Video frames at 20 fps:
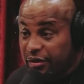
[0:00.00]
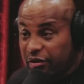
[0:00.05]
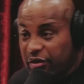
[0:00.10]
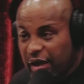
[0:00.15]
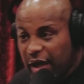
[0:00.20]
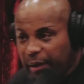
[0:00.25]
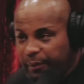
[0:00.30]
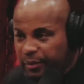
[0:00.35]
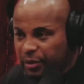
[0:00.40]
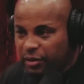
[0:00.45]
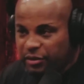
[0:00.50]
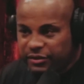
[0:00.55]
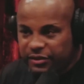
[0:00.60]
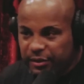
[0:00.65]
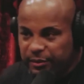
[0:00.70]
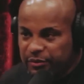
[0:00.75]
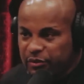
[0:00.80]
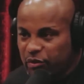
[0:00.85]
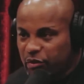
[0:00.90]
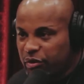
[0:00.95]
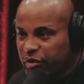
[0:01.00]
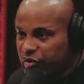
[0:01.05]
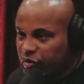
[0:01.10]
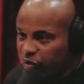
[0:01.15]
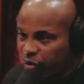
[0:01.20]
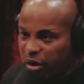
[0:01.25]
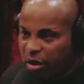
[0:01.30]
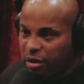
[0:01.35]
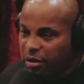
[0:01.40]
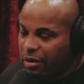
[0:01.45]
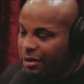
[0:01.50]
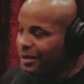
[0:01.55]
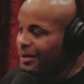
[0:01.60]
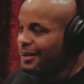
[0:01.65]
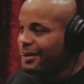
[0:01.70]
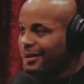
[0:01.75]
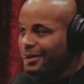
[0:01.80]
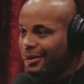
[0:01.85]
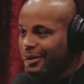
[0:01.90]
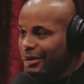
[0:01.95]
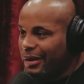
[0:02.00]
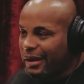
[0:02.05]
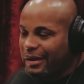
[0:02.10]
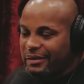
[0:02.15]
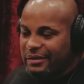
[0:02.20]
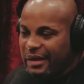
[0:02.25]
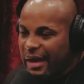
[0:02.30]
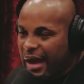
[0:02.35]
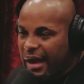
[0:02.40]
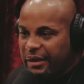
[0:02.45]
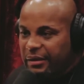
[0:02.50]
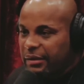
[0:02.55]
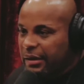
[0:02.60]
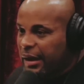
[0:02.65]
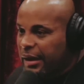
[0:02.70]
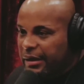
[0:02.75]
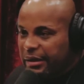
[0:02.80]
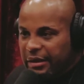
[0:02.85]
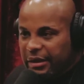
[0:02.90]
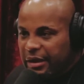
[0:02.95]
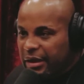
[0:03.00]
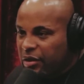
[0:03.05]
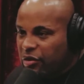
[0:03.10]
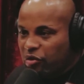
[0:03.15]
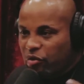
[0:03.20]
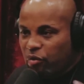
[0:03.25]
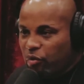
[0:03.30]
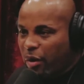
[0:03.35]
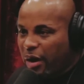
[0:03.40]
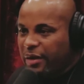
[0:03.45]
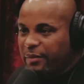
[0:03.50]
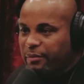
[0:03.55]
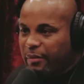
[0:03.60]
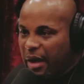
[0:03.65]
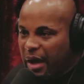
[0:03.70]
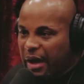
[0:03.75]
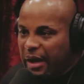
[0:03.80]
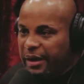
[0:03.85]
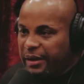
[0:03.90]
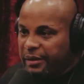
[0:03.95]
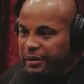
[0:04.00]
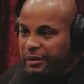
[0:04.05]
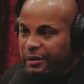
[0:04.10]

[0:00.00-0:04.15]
He got to be on some sort of drug are like not like in your wanted, right mind.